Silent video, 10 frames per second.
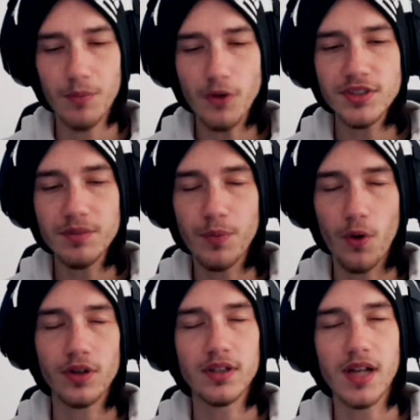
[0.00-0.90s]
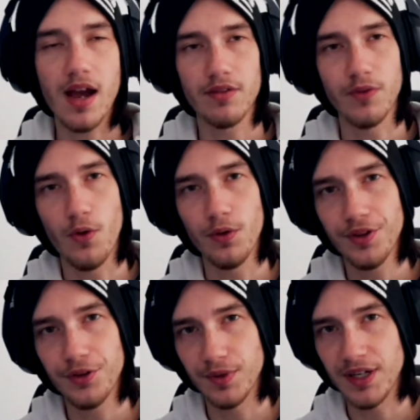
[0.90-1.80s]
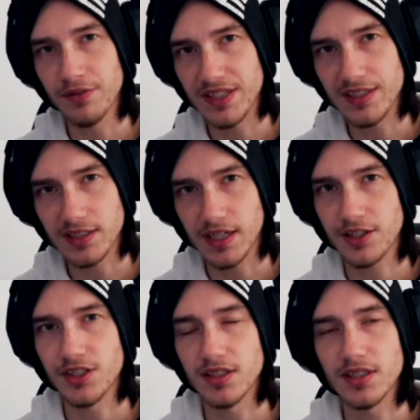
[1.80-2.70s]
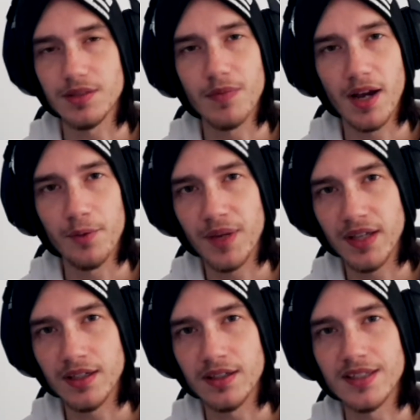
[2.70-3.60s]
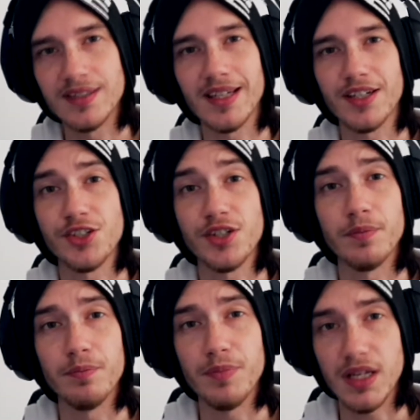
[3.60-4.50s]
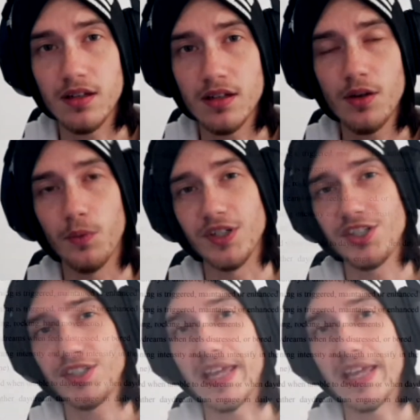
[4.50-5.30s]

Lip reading: most important out of all three of these sections, in my opinion, is section B, which